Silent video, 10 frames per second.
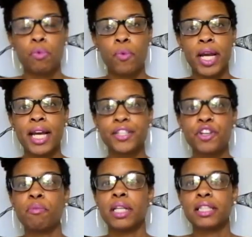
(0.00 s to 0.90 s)
We as
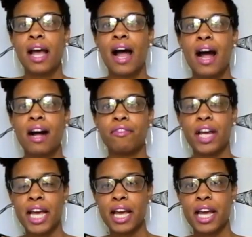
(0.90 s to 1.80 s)
humans have
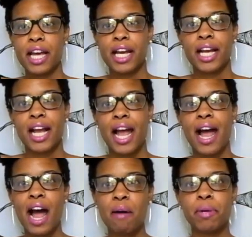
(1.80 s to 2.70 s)
a
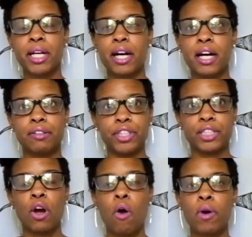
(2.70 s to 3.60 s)
habit of
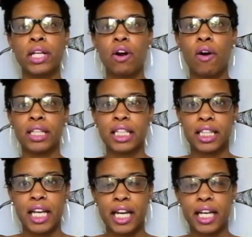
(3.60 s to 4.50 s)
just holding on to
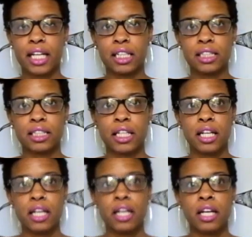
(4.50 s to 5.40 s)
things
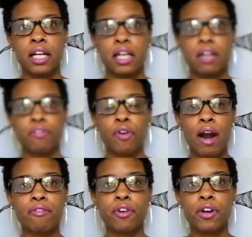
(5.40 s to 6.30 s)

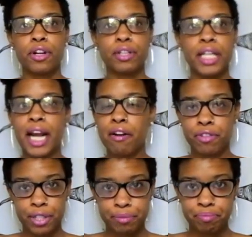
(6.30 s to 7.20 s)
forever and
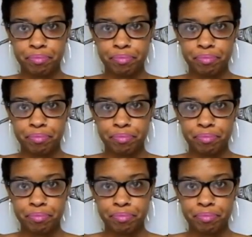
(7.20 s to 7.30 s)
ever,